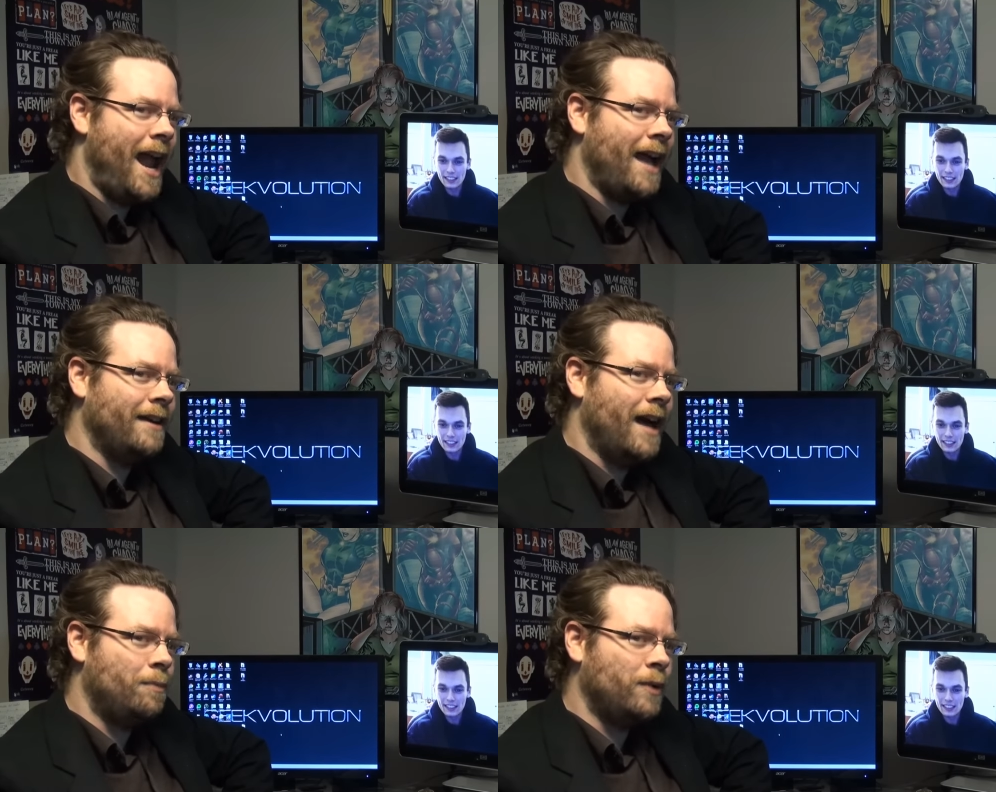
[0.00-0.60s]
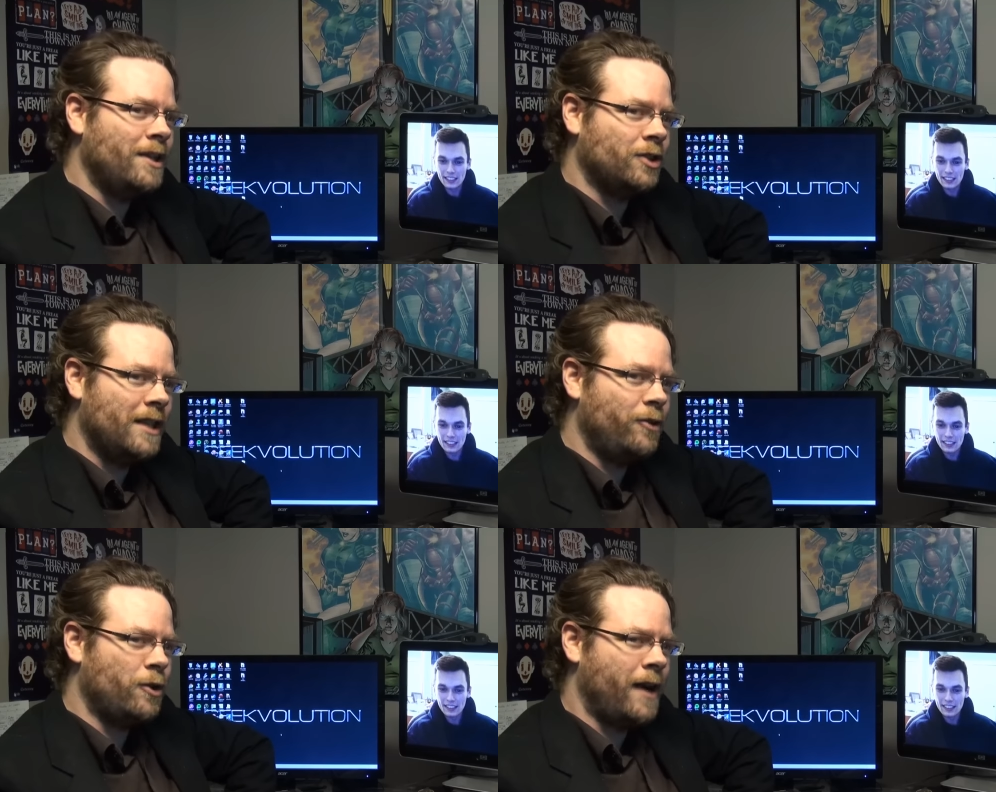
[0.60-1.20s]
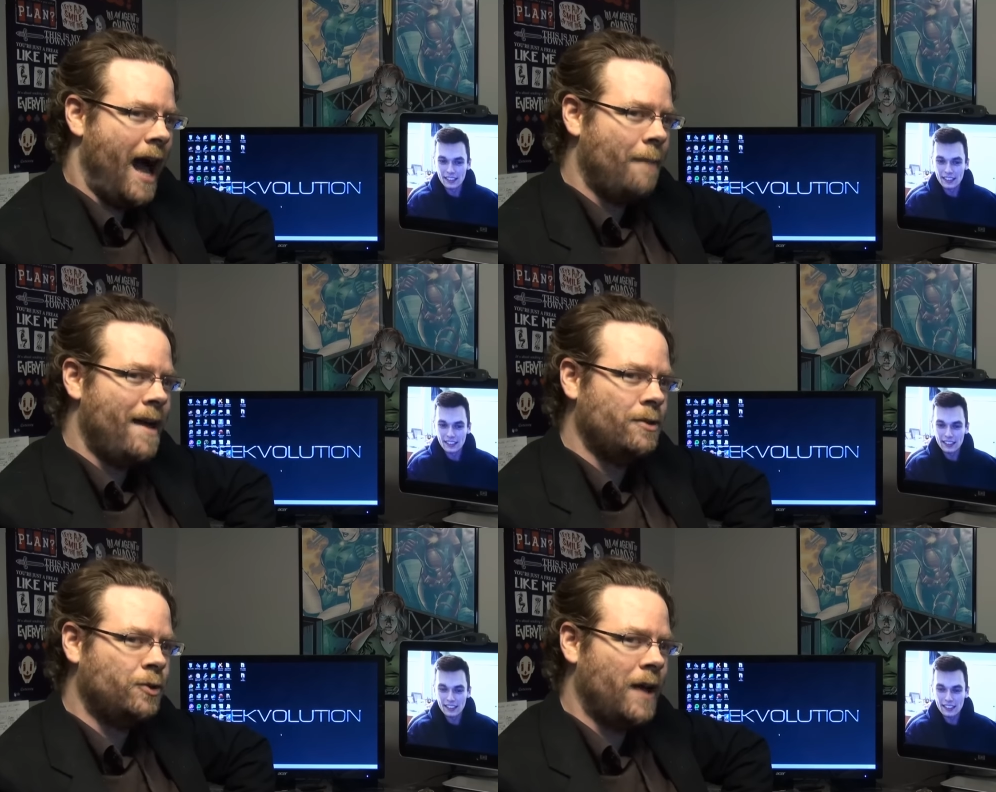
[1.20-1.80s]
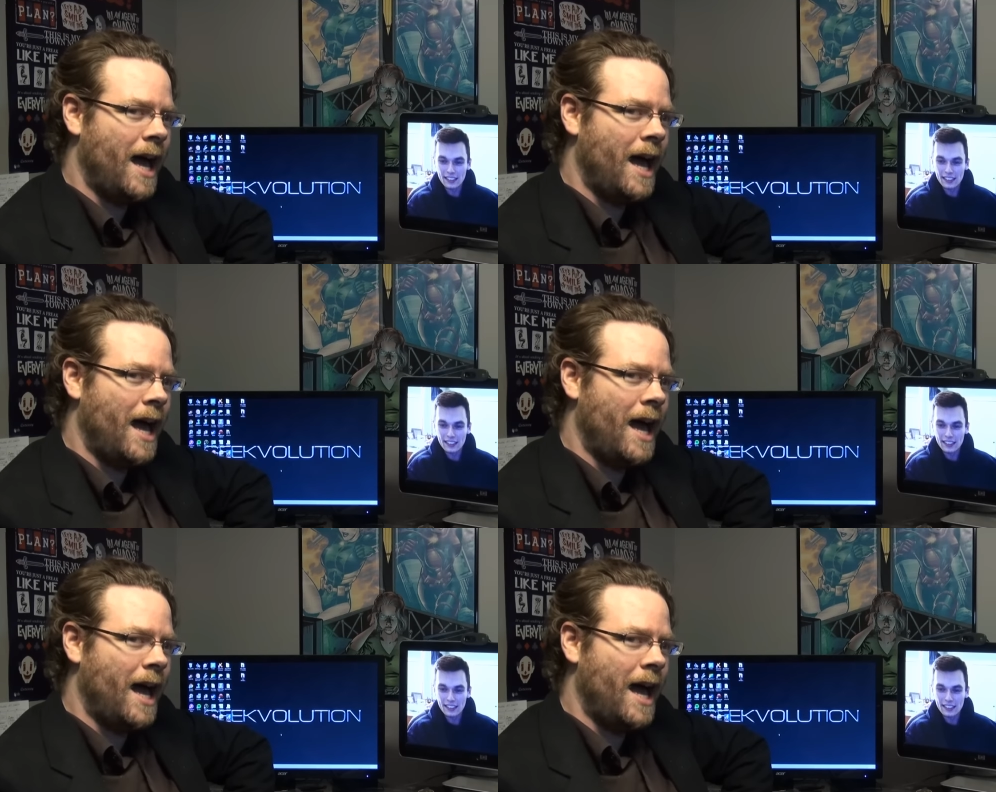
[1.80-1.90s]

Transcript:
Speaker 1: and uh, please leave your comments.